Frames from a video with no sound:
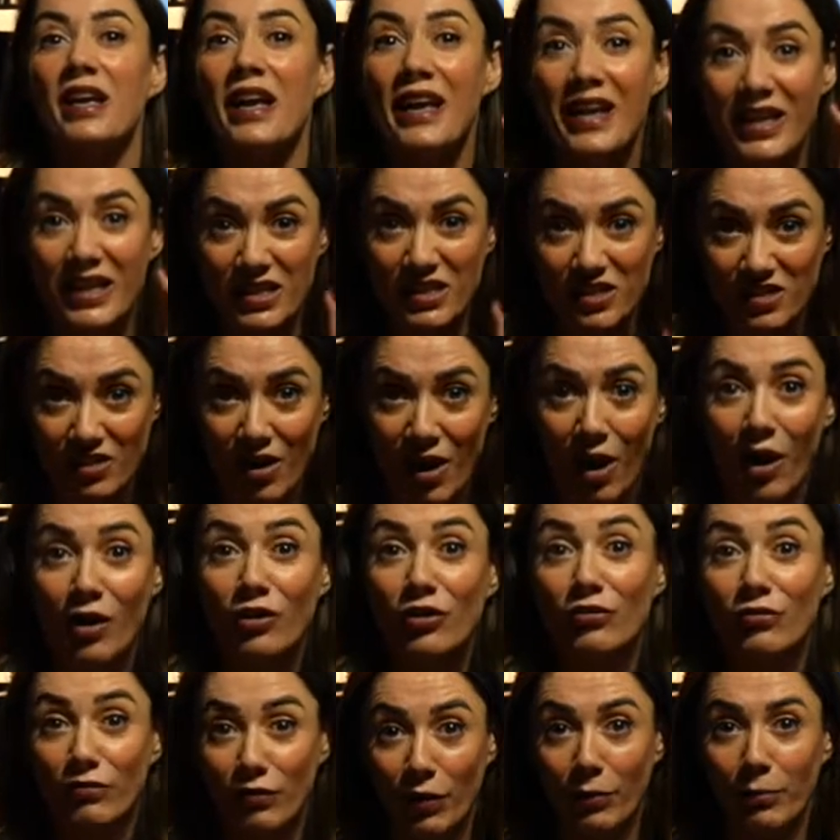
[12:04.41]
It's not
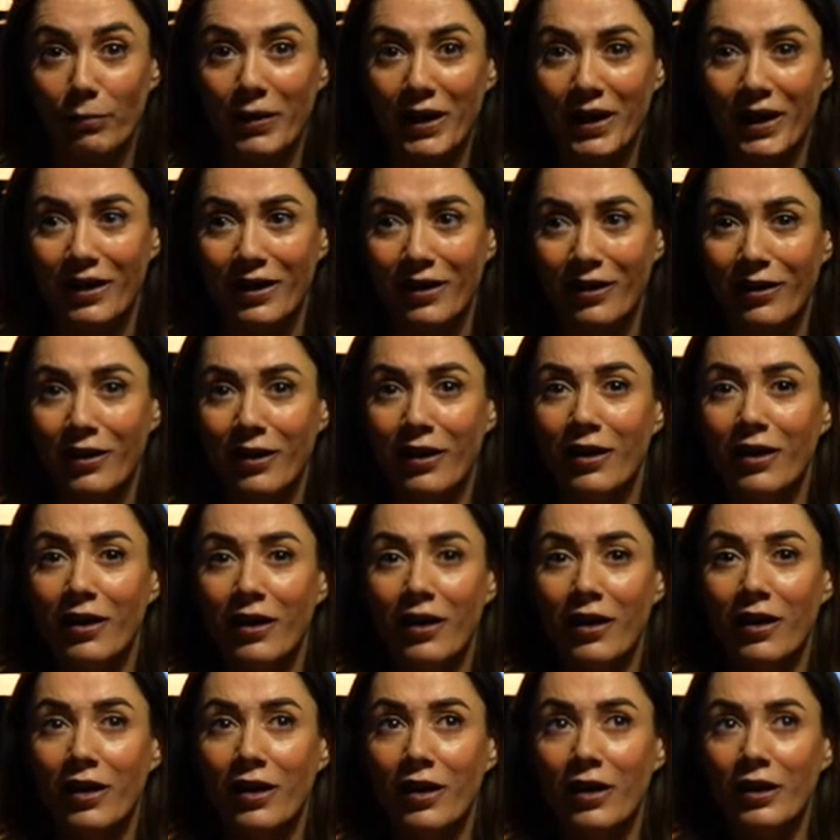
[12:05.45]
for me.
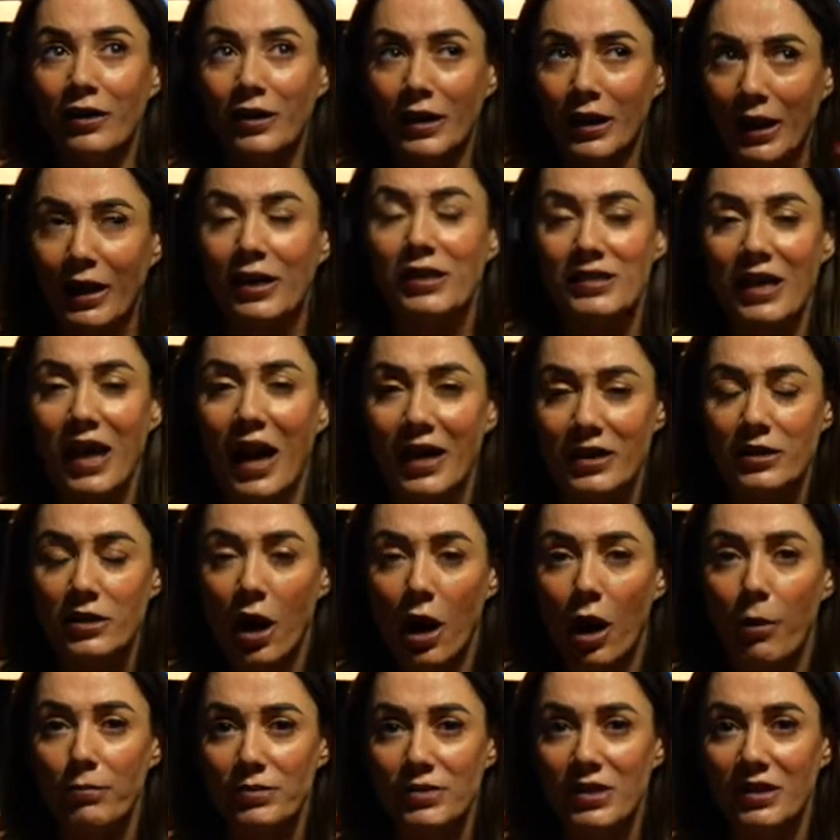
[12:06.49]
The exact
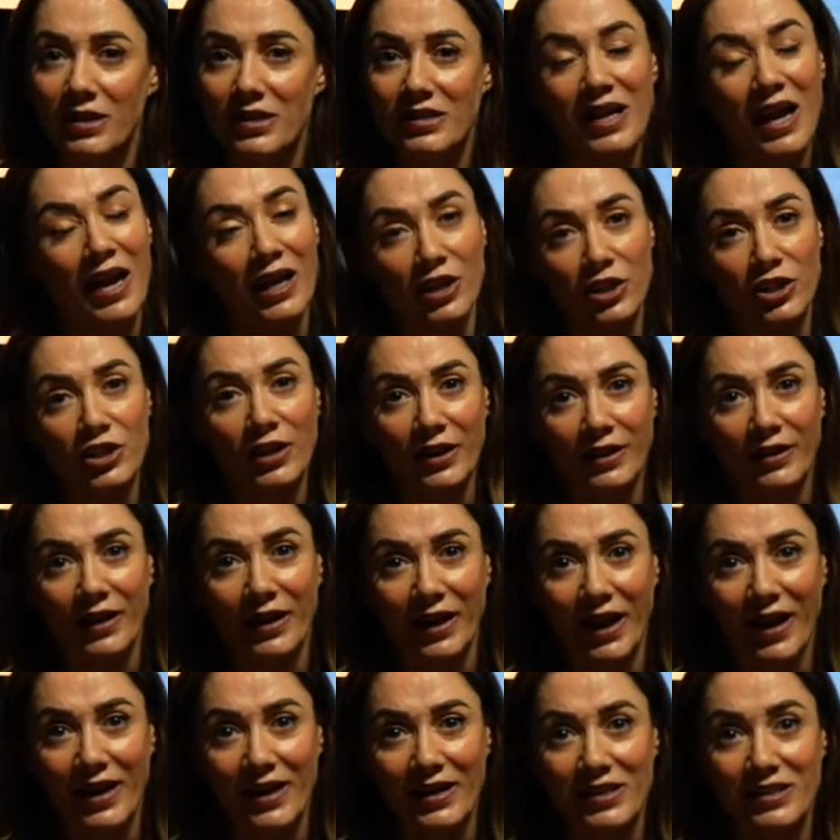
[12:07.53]
opposite is actually the
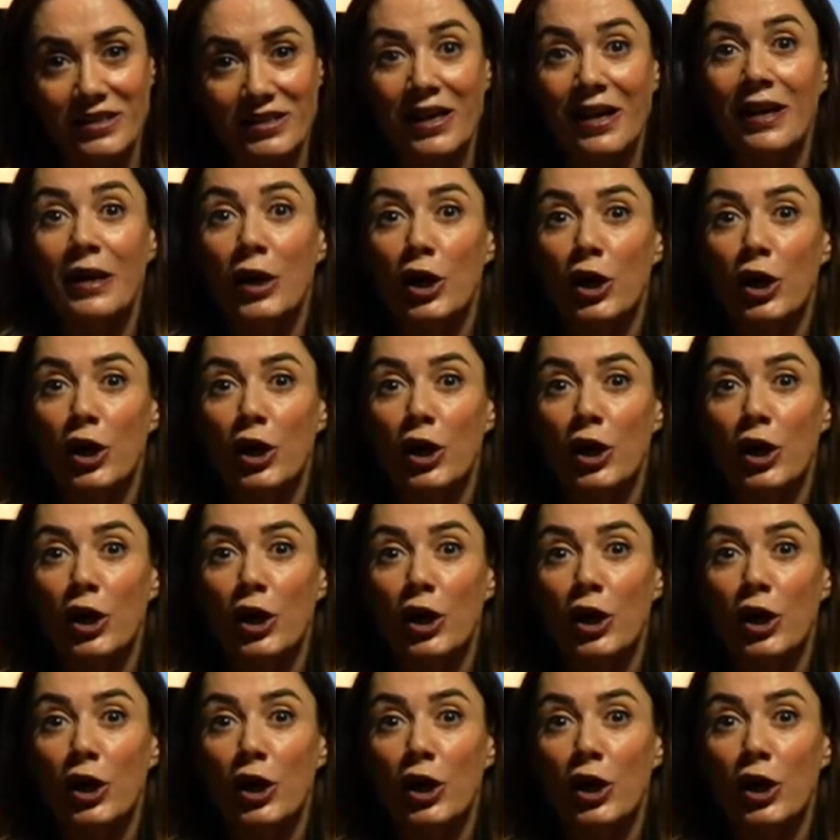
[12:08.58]
case.